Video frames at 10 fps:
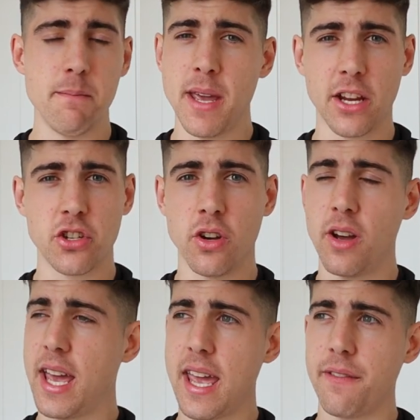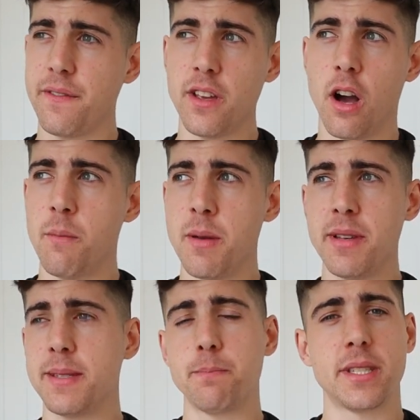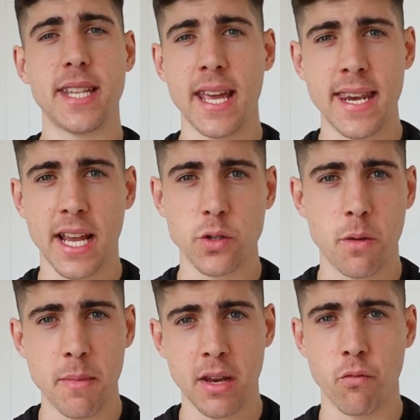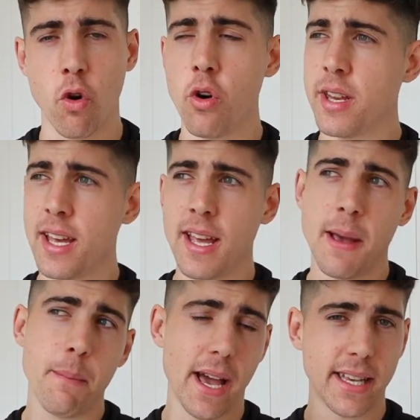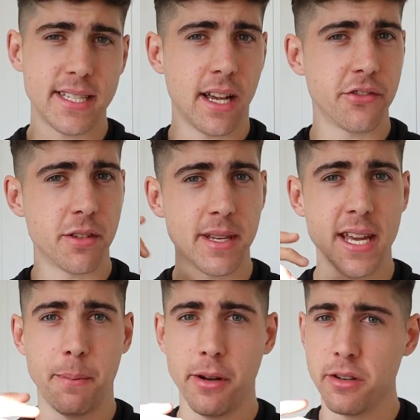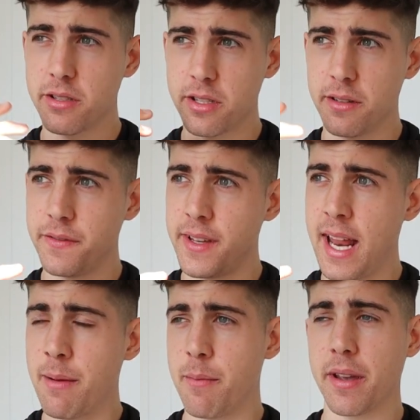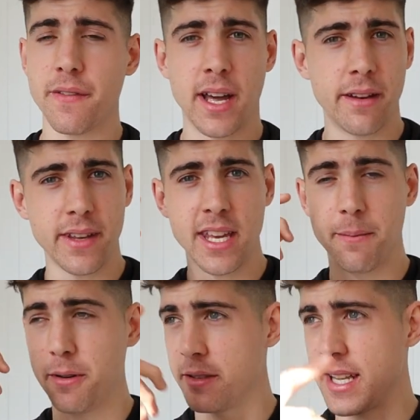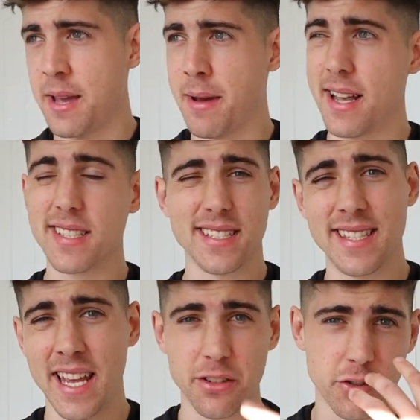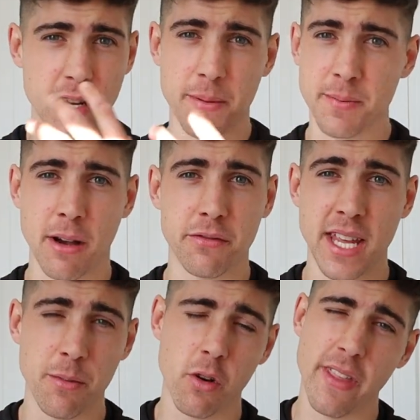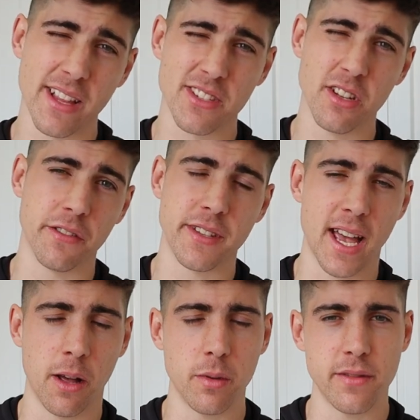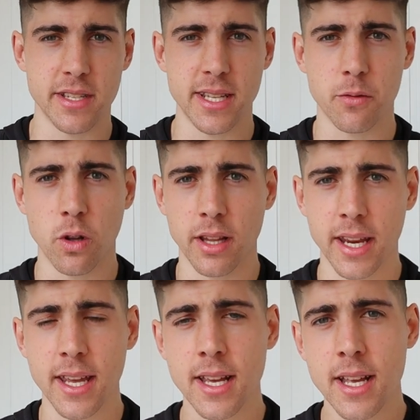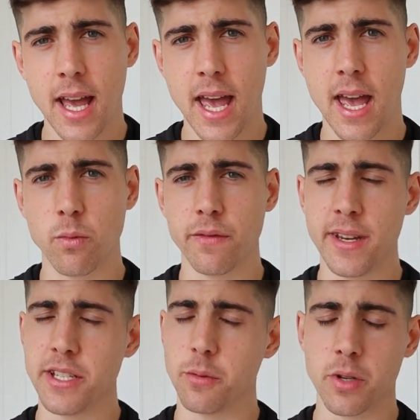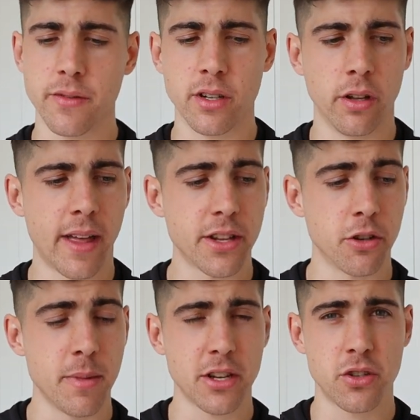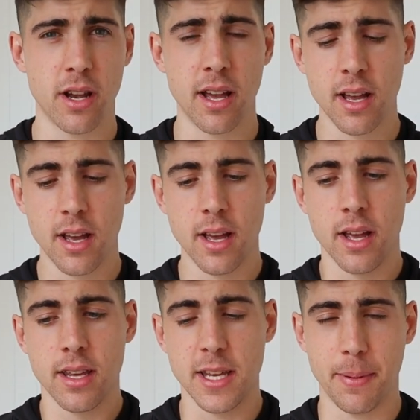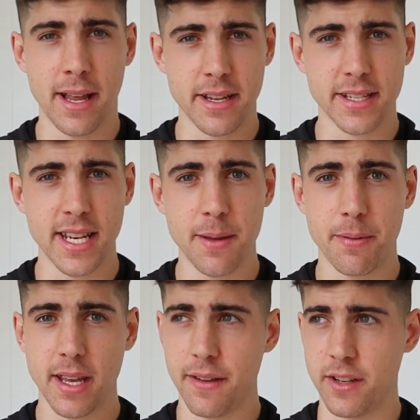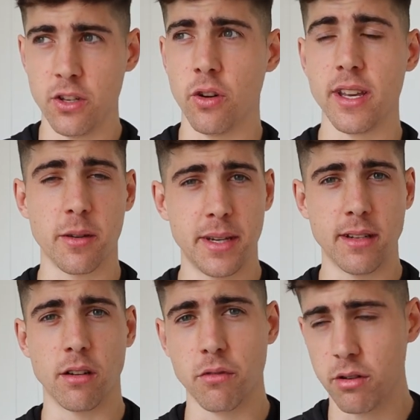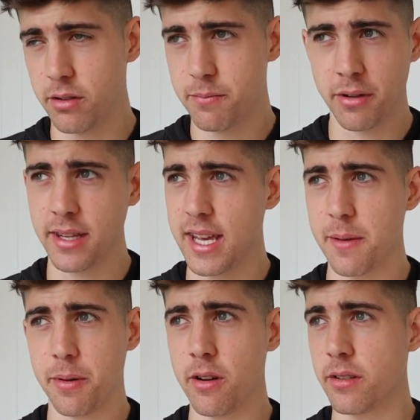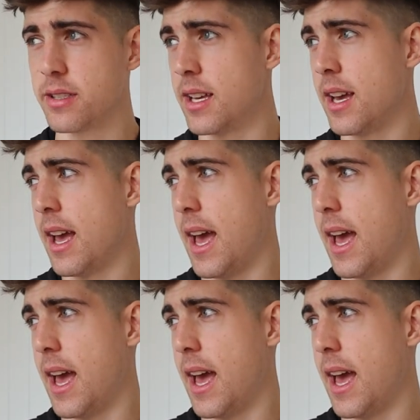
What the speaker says: Make sure if you're maybe staying next to a main road, pack yourself some earplugs or something. I'm a big fan of earplugs, eye masks, nasal strips, mouth tape, all that stuff to help with your sleep quality with nasal breathing and all that. So make sure you plan your sleep. If you know you're going to be near a road, bring the earplugs.